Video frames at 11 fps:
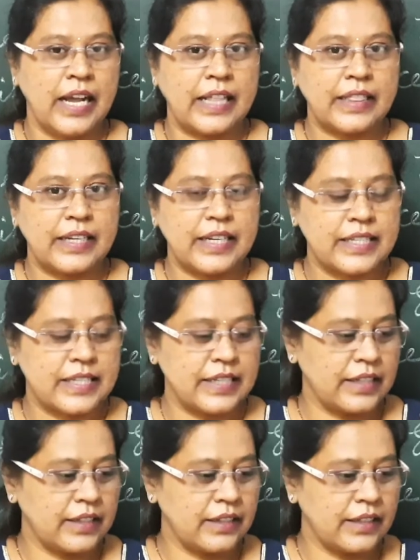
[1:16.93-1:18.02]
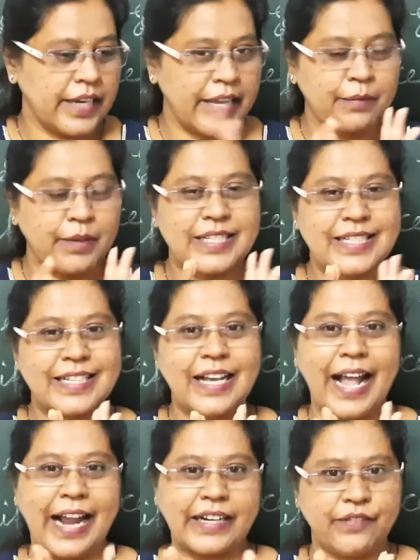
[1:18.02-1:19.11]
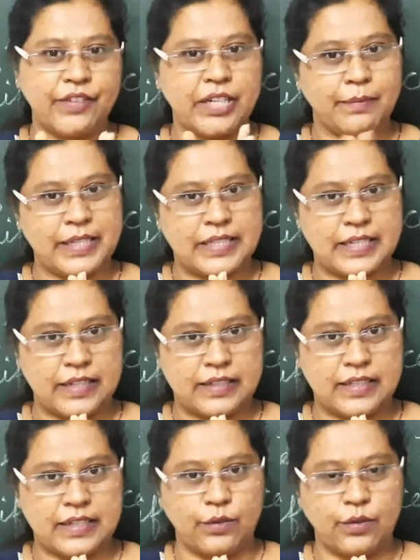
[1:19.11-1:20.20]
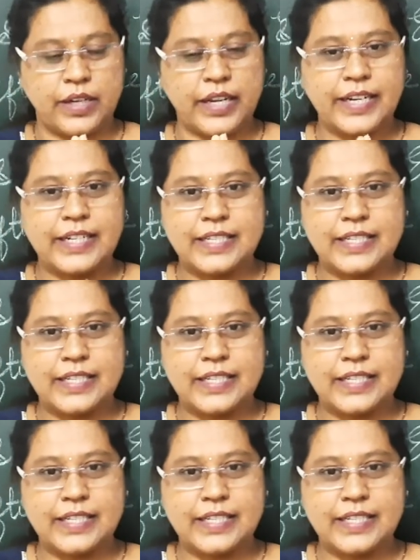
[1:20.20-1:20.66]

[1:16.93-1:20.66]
and the lesson name, it's a activity based lesson, okay?